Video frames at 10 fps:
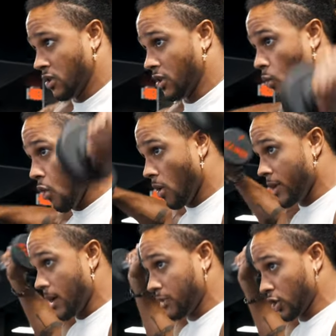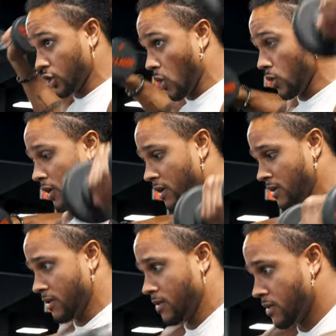So you're warming up the shoulder
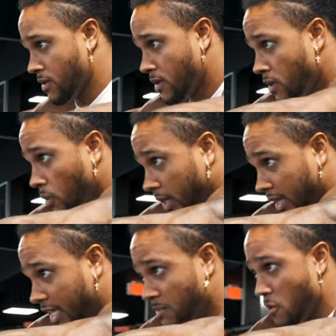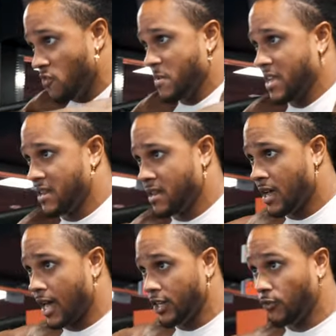with this movement.
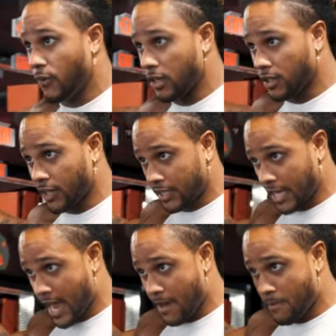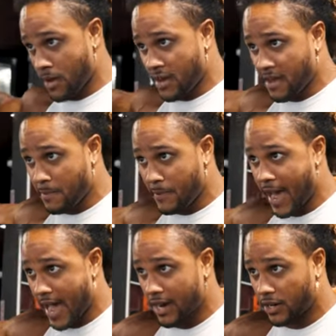And you follow the same
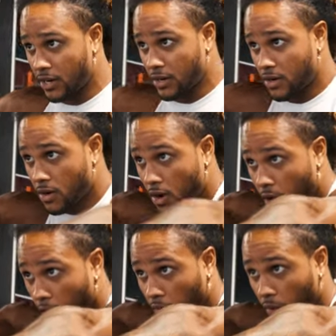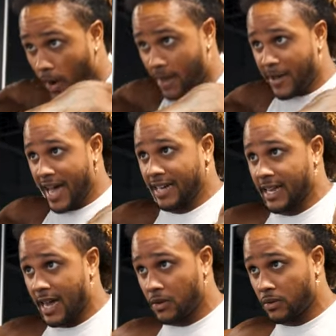pattern on the way back
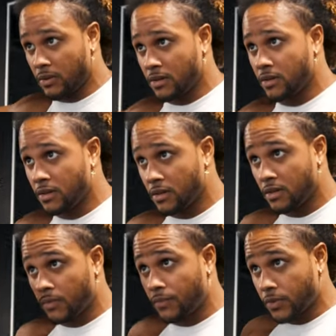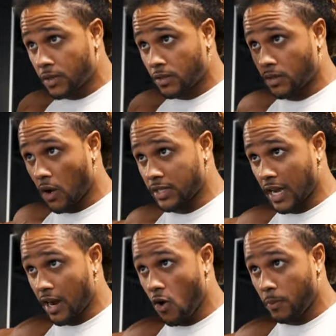down. So as
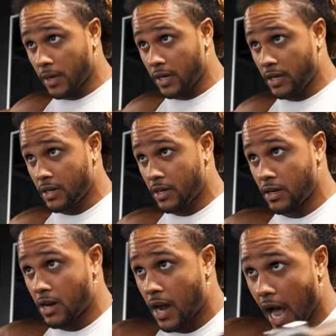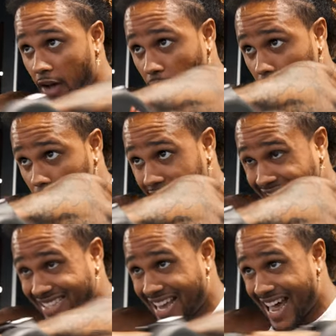I open, I follow the
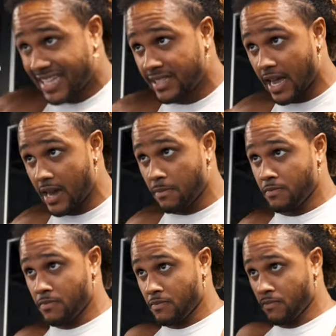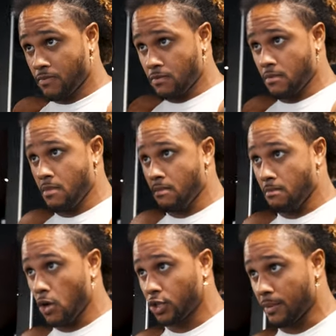exact same
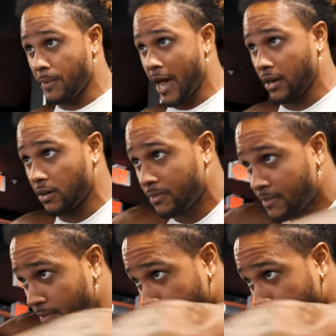motion pattern